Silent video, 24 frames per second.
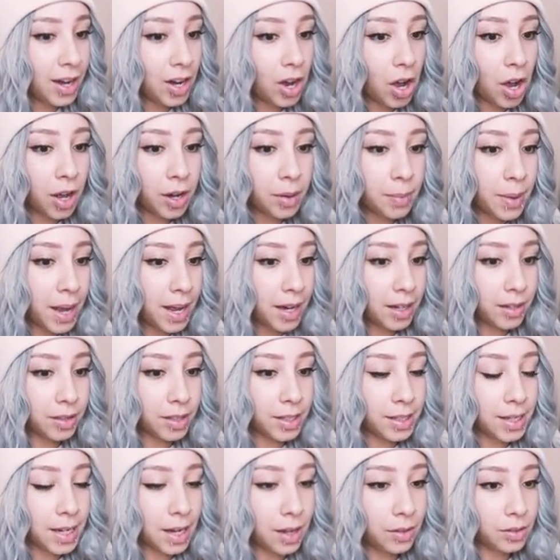and it
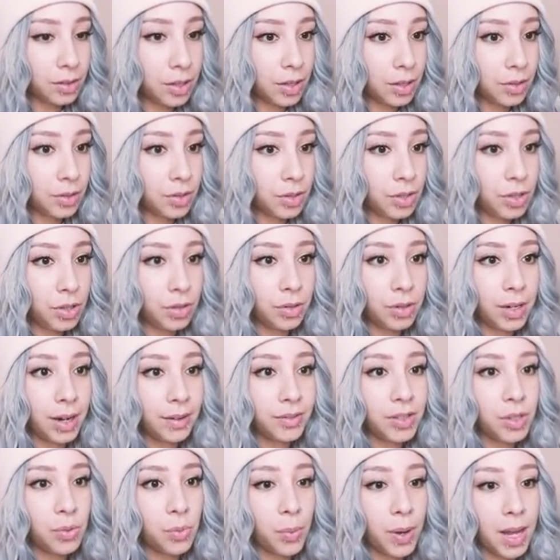automatically downloads. So you don't
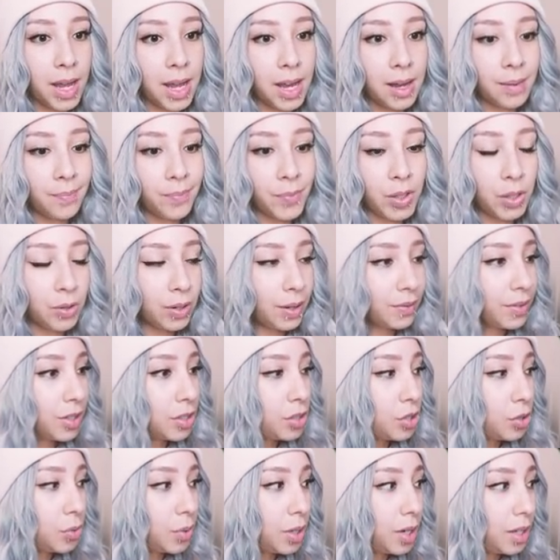have to wait. You don't have to
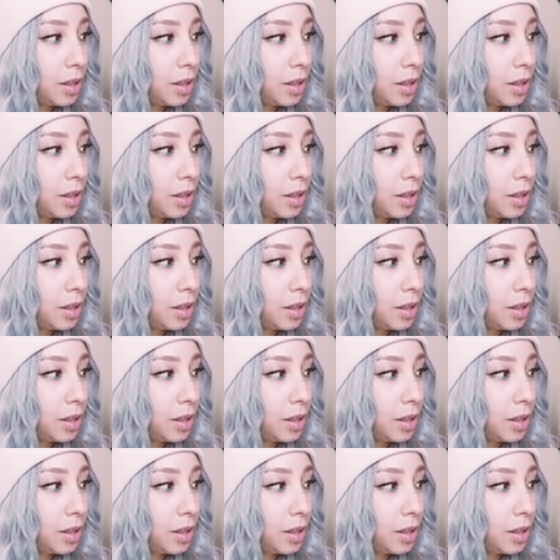do